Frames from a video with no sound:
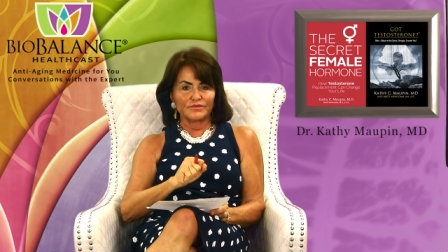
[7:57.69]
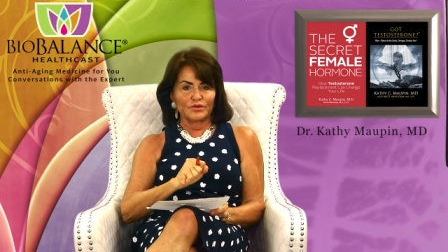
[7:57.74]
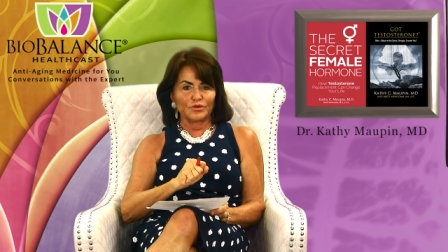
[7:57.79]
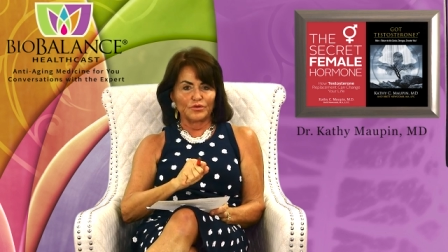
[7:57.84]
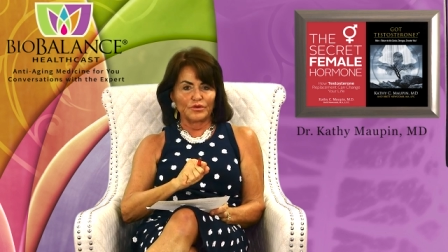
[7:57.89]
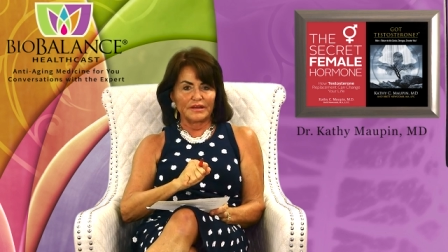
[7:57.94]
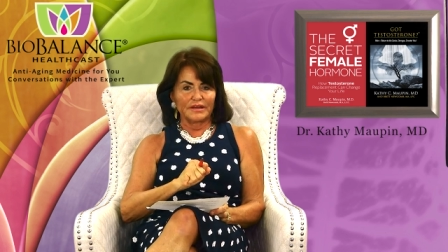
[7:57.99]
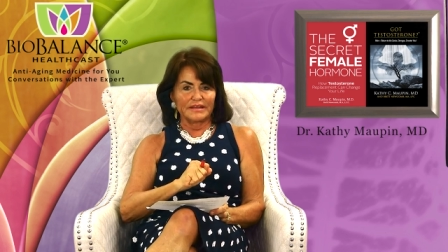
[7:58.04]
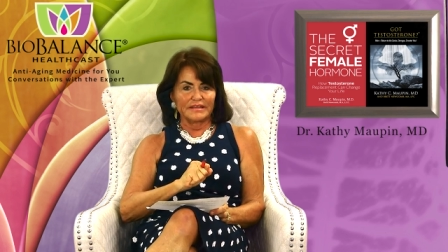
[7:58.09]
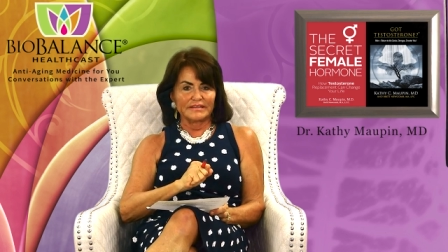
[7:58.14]

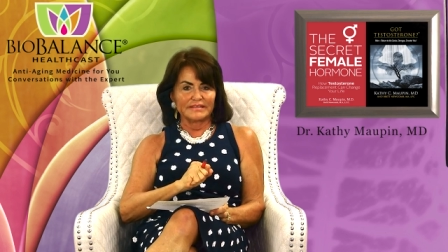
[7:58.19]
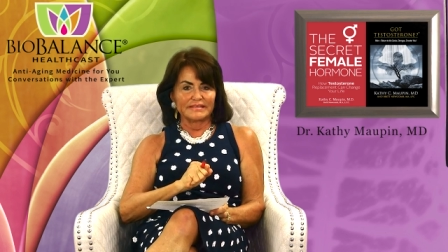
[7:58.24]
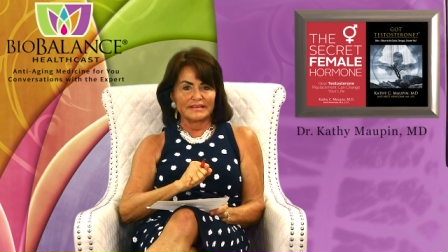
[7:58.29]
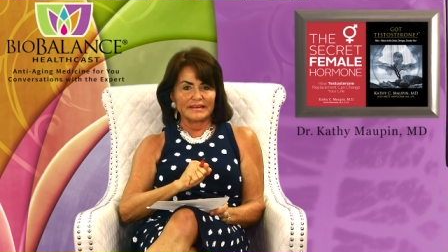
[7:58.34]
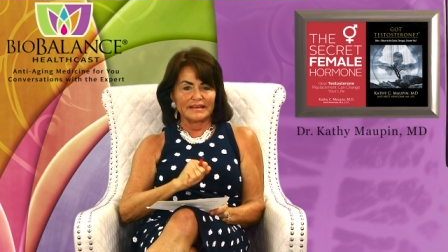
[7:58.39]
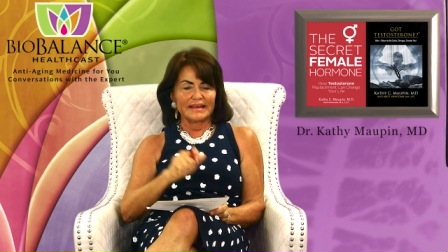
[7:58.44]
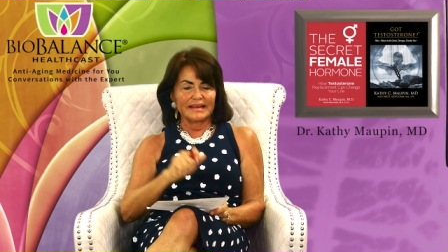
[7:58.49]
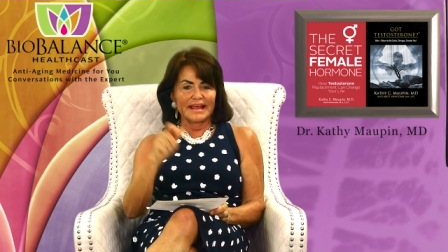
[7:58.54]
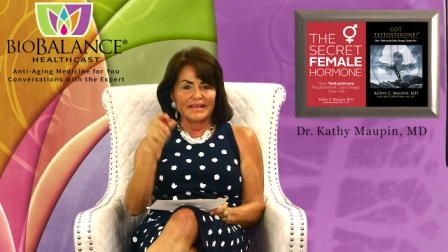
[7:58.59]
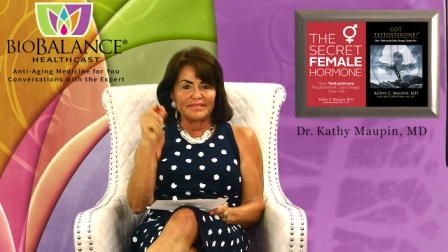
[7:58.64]
ingredients in
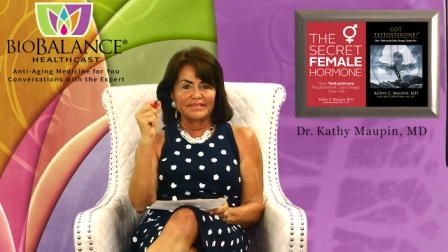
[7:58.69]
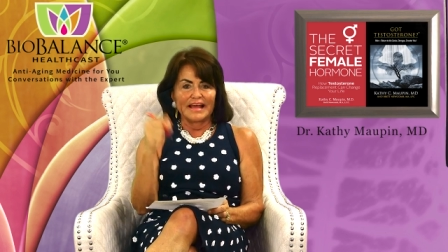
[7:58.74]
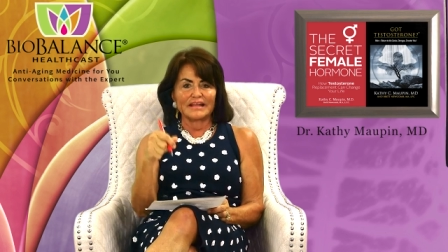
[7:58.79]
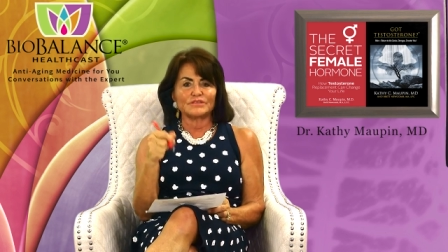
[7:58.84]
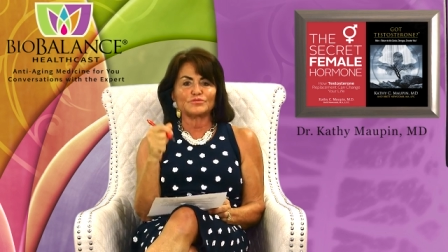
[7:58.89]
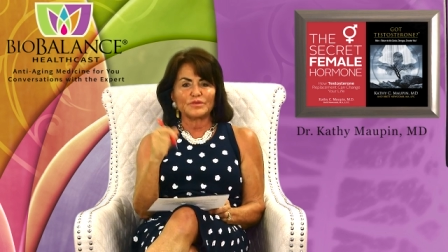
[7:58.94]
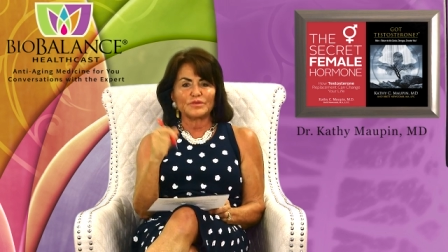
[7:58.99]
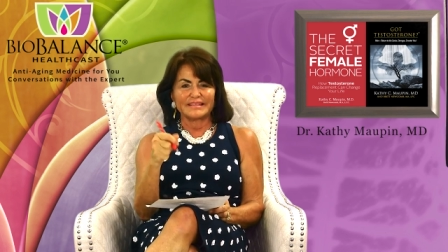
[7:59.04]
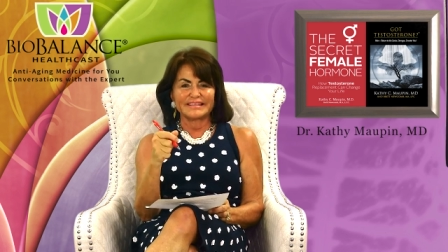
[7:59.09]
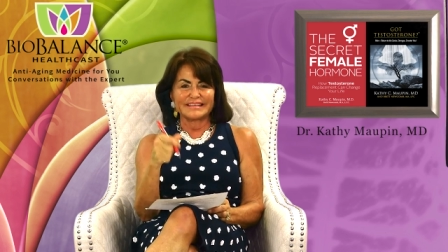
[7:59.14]
it. And
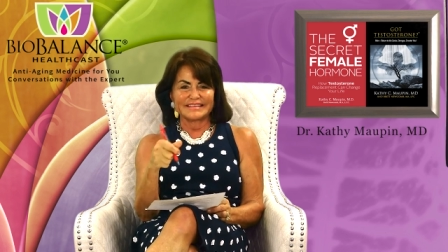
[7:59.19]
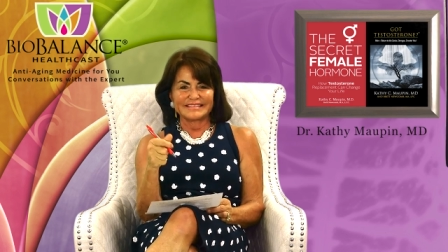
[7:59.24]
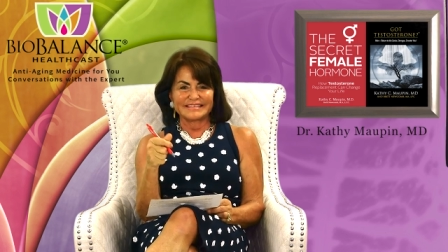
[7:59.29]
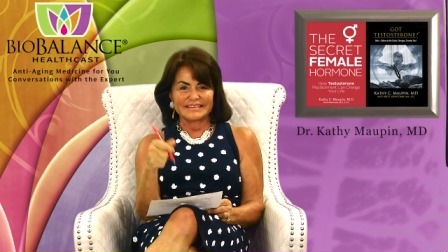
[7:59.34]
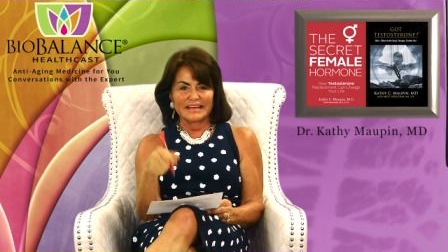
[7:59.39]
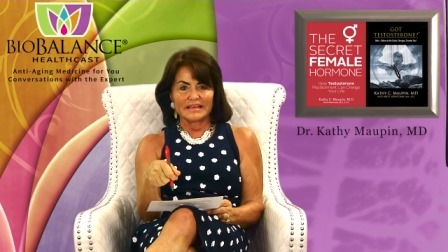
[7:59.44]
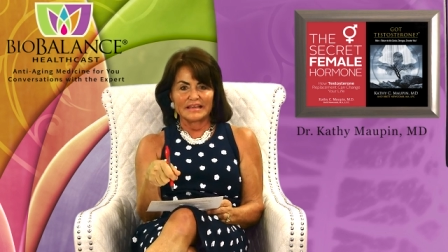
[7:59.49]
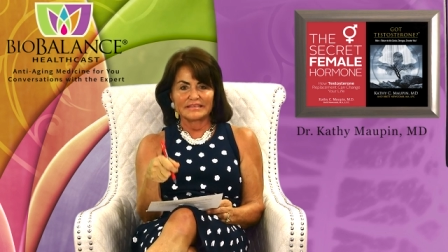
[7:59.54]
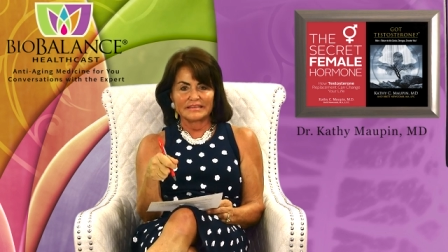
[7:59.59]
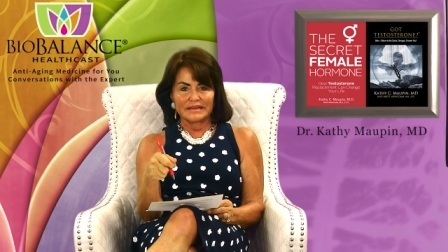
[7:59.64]
that's what this
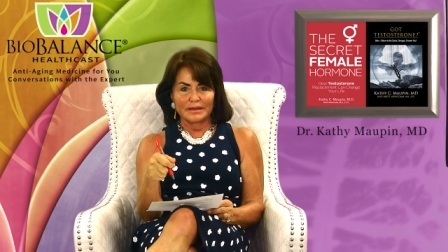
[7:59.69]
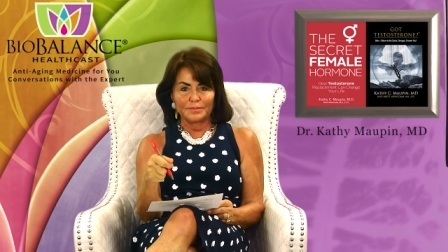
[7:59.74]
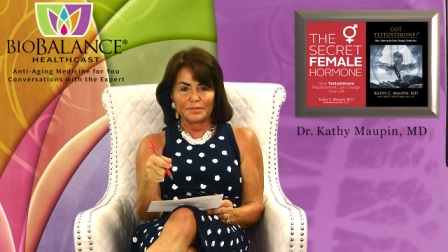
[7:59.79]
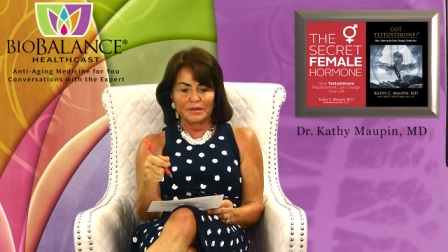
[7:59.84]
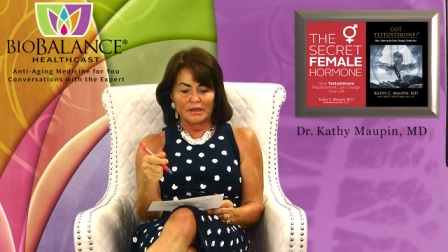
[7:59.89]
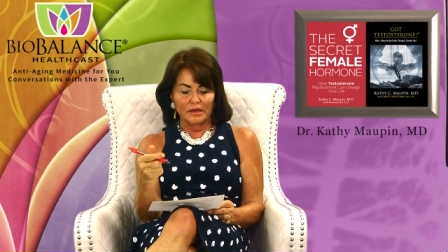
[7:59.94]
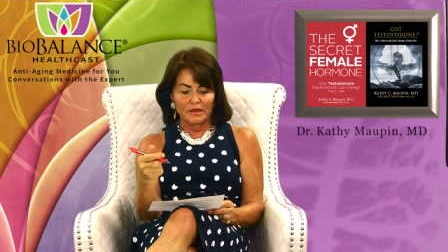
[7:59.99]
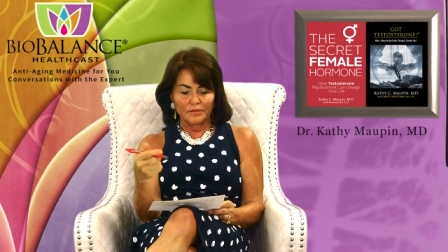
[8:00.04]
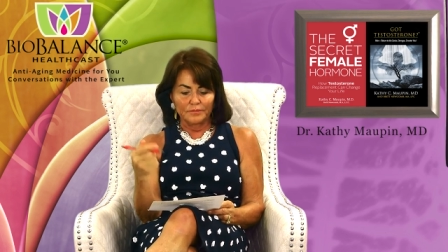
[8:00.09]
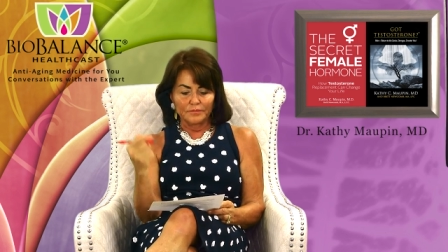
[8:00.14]
does in a
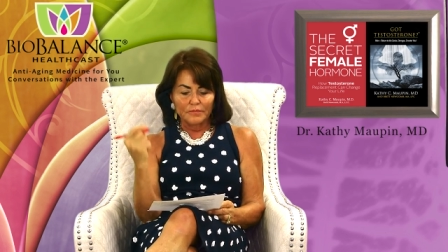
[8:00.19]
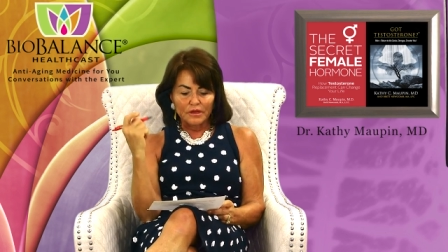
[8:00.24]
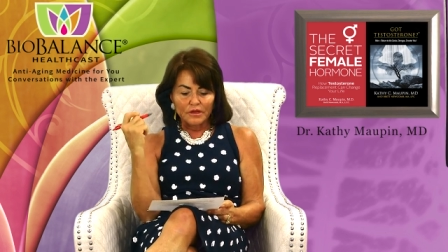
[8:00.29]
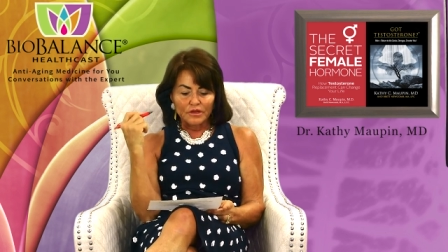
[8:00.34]
peel.